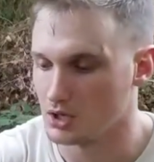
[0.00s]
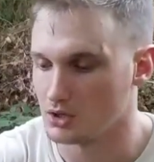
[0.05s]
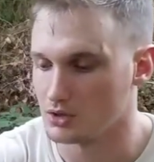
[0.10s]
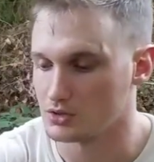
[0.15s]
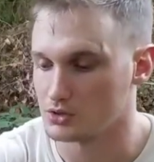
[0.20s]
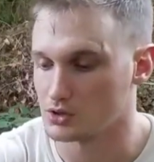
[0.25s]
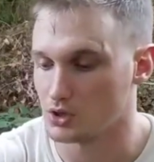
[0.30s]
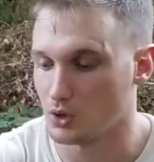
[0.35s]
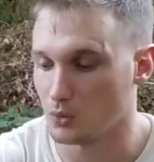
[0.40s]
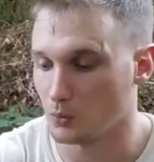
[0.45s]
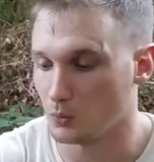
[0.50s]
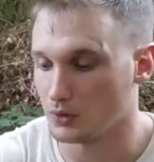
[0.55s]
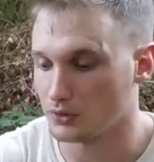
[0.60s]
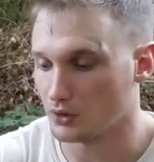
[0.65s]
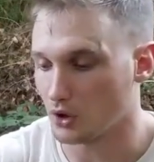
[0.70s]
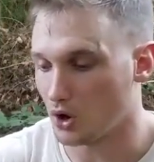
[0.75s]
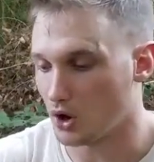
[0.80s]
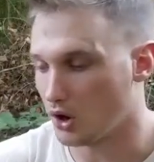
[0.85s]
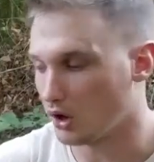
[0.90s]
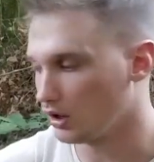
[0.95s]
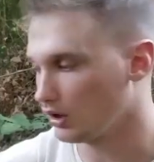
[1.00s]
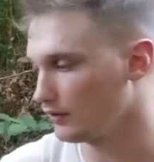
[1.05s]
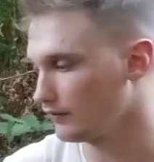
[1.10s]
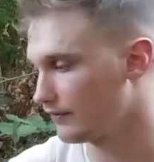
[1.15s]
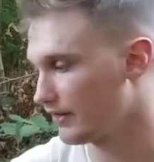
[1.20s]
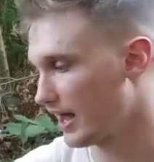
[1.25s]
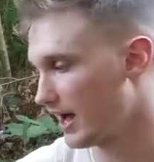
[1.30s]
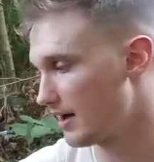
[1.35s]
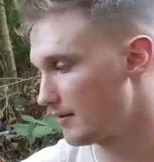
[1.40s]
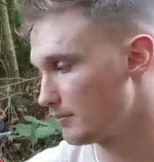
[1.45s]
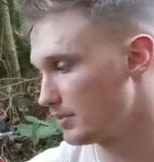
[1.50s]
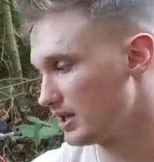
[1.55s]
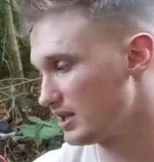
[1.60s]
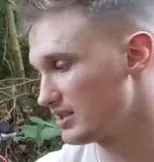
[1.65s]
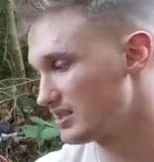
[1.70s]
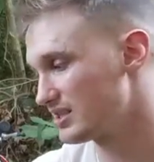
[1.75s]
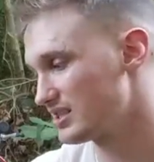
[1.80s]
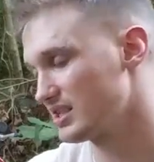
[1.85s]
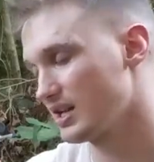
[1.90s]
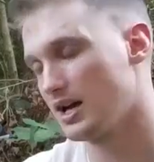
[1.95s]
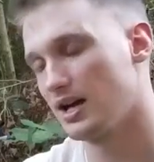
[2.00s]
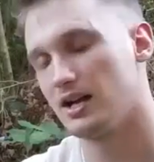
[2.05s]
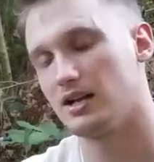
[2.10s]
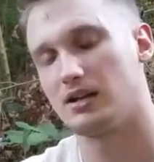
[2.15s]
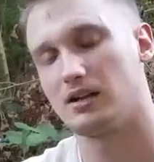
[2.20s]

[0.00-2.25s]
So with all of that being said,